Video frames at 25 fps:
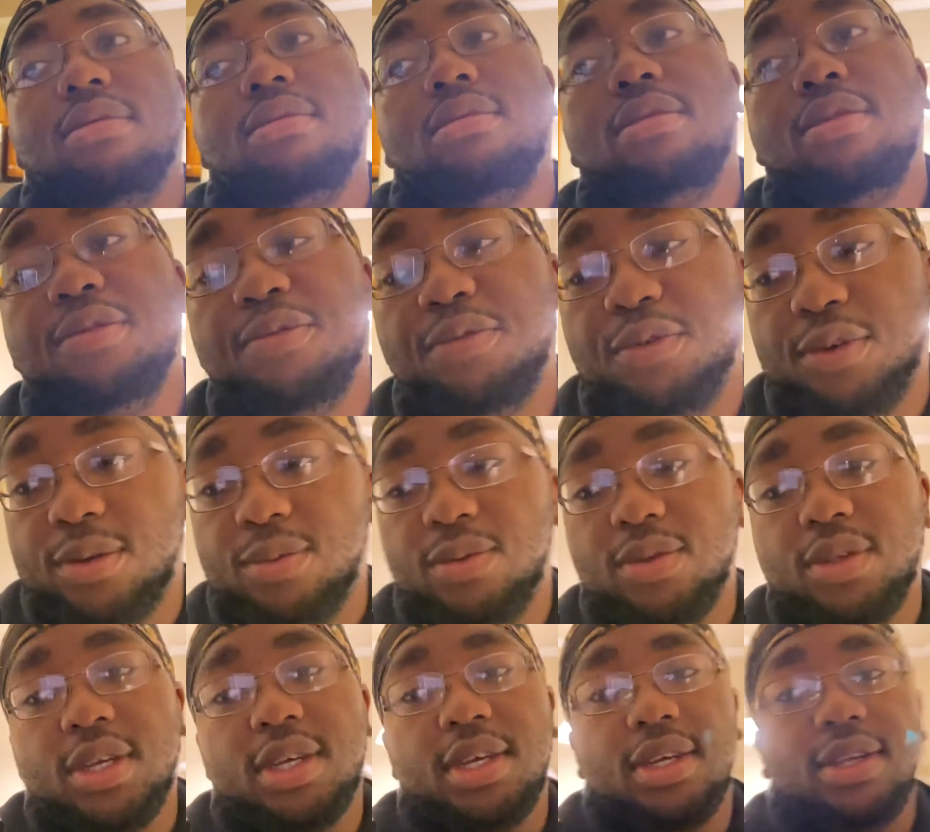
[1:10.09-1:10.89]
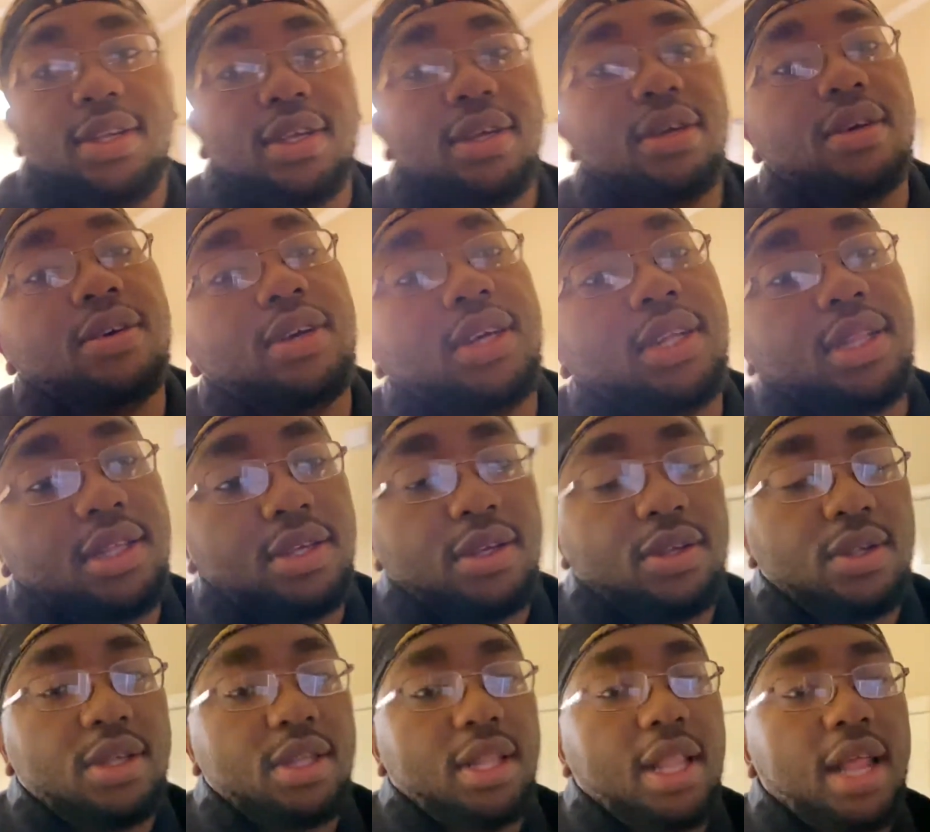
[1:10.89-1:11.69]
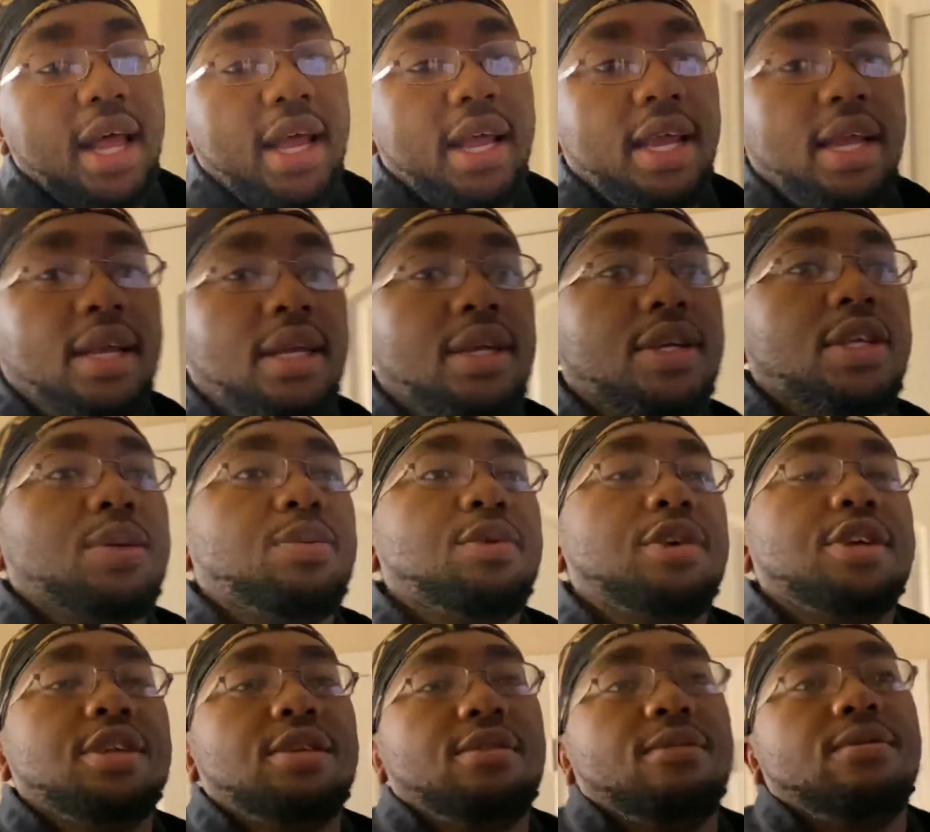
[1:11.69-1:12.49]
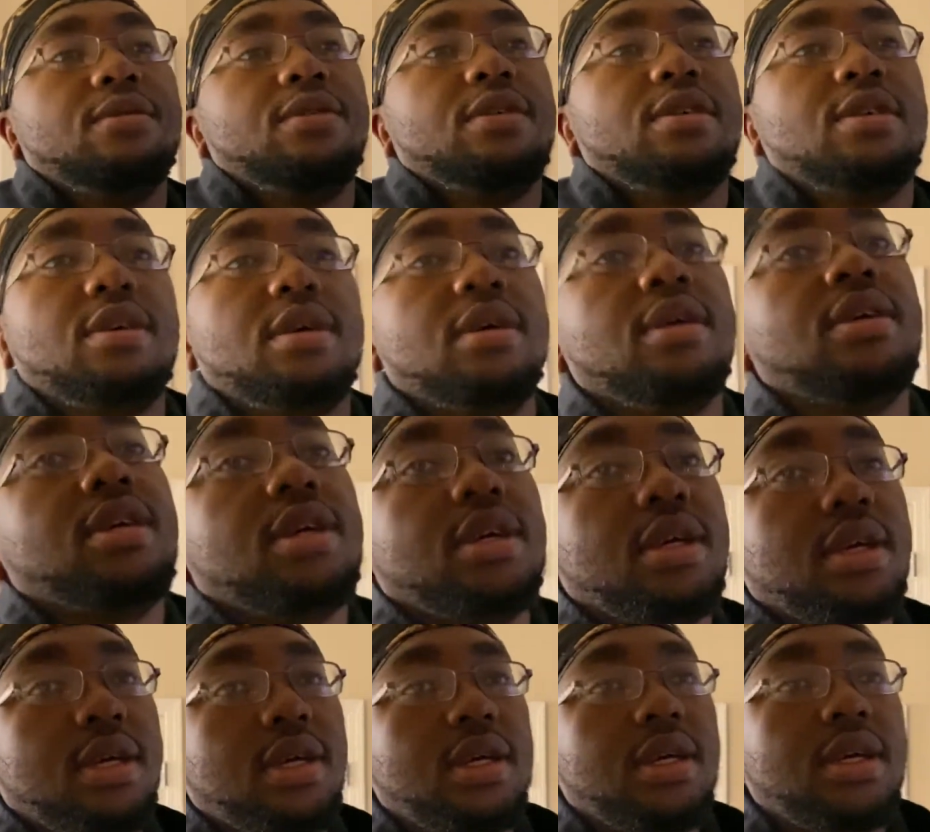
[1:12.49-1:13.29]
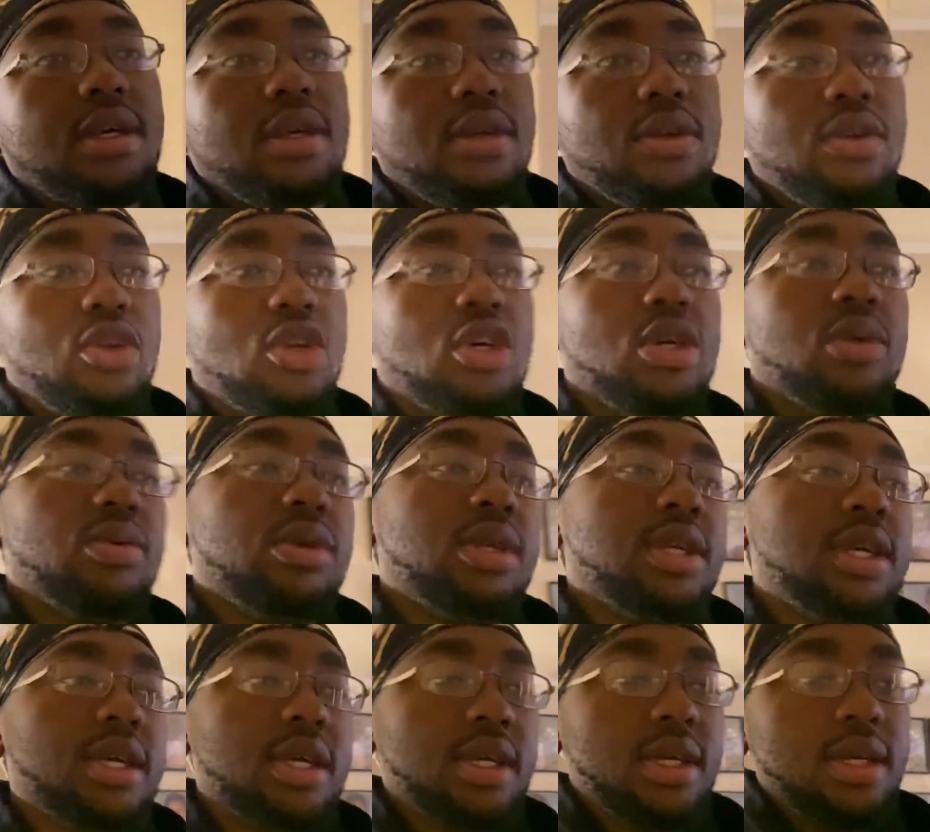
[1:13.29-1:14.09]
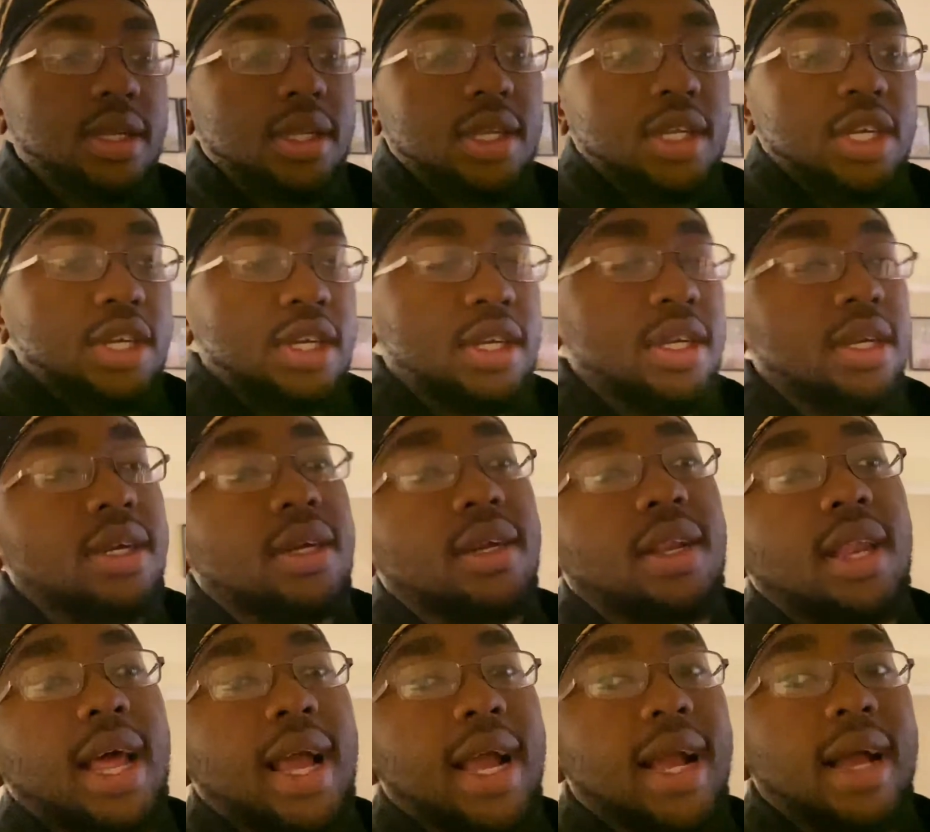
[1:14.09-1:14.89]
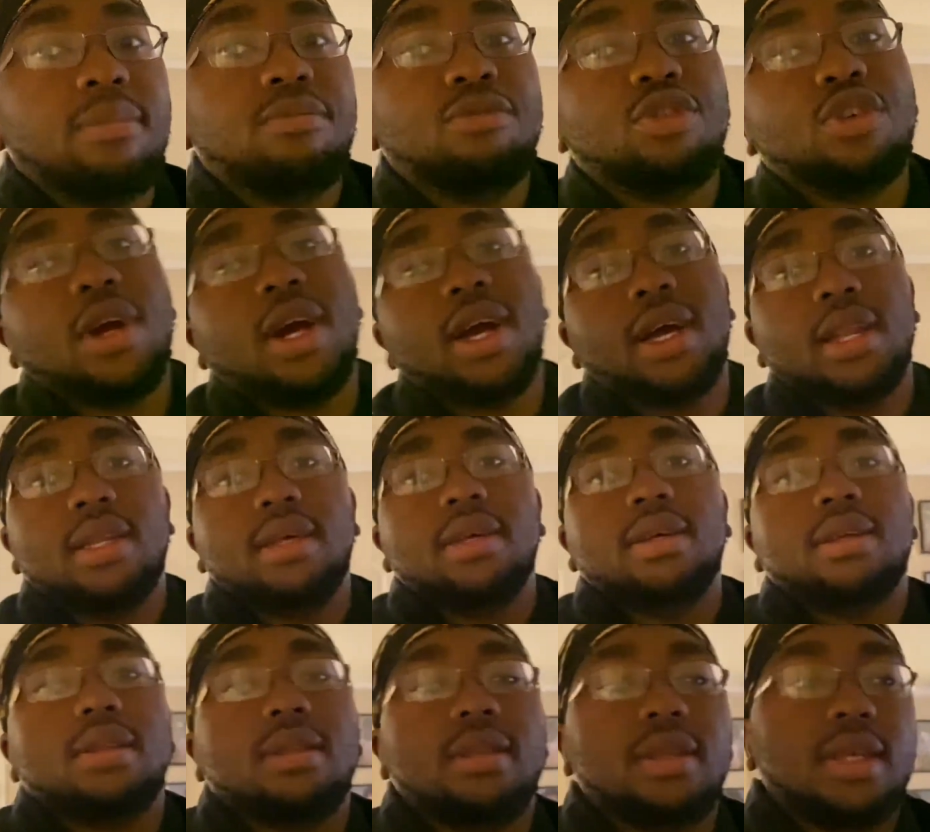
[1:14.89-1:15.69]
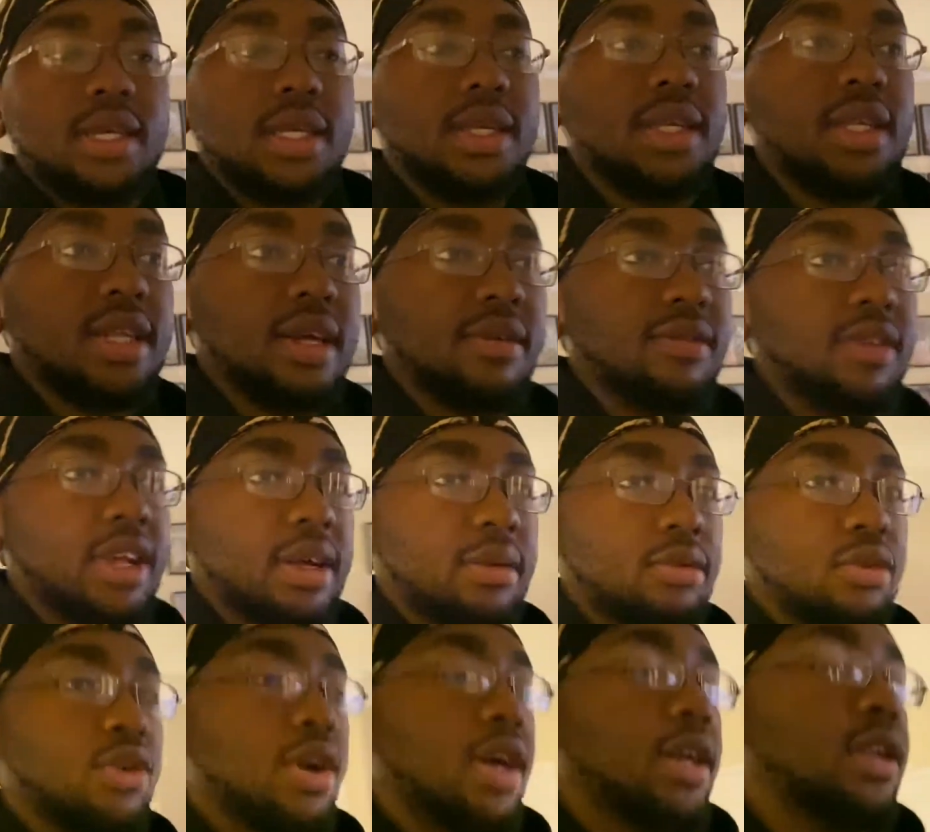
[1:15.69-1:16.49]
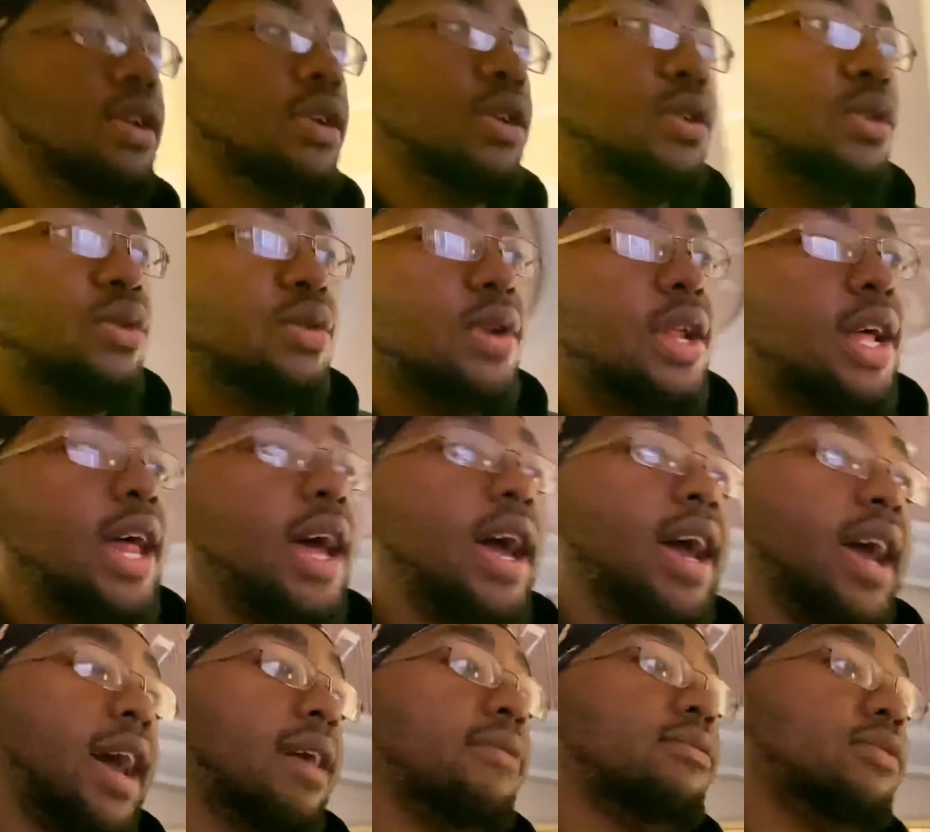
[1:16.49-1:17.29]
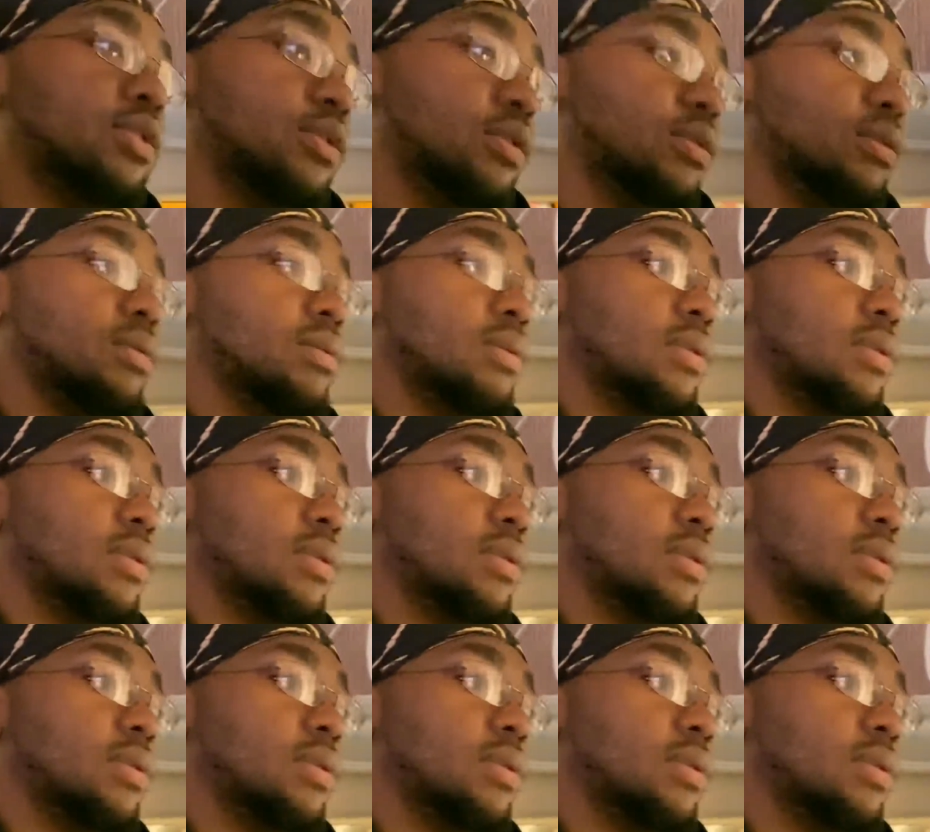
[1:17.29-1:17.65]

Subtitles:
You feel what I'm saying? So at this, like, especially for, you know what I'm saying, this year, like, I'm trying to, it's stuff that I'm trying to do that I have to do.